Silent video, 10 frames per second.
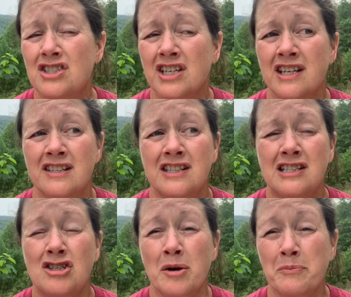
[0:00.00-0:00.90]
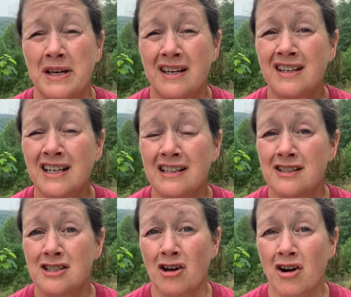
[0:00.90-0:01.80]
just jump in and
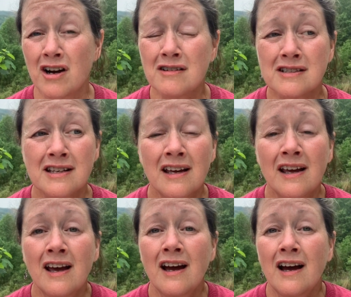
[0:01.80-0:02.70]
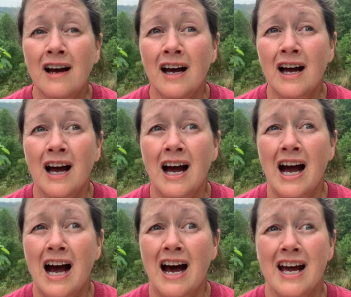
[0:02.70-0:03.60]
start.
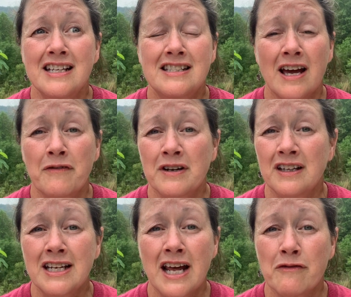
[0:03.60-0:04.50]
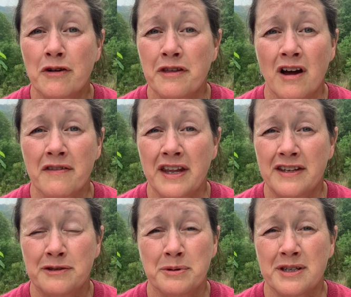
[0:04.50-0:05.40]
I definitely never thought that
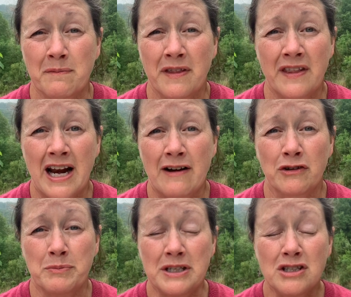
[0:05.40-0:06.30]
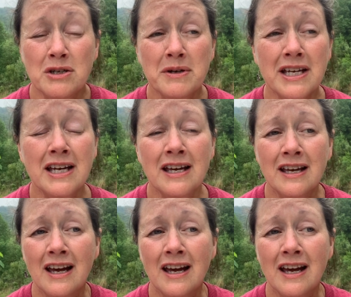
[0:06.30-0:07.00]
this was something that I would be doing,